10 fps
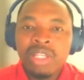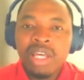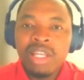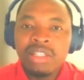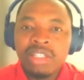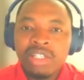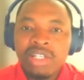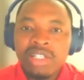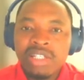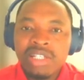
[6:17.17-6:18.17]
then
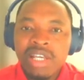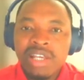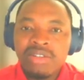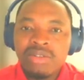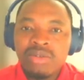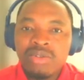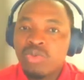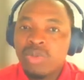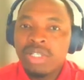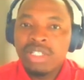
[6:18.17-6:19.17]
increase the size to
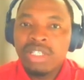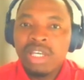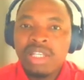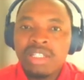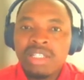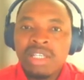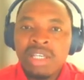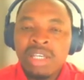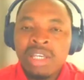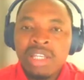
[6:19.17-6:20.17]
28,
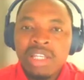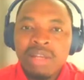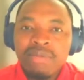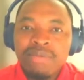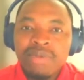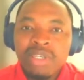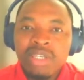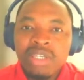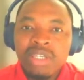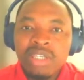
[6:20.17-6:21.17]
then
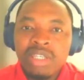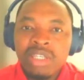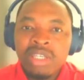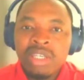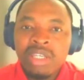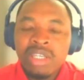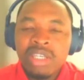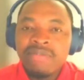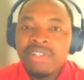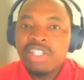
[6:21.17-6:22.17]
maybe
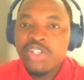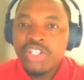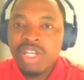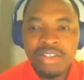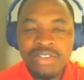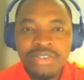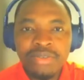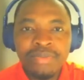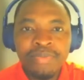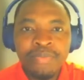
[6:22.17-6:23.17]
give it a just
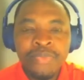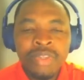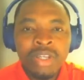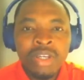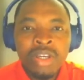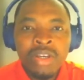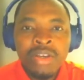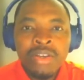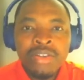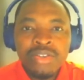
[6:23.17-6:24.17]
continue.
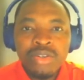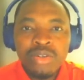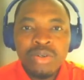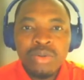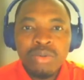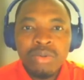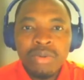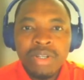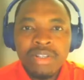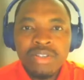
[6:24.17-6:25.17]
So
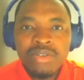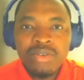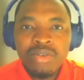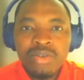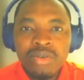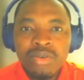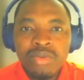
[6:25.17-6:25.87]
we want to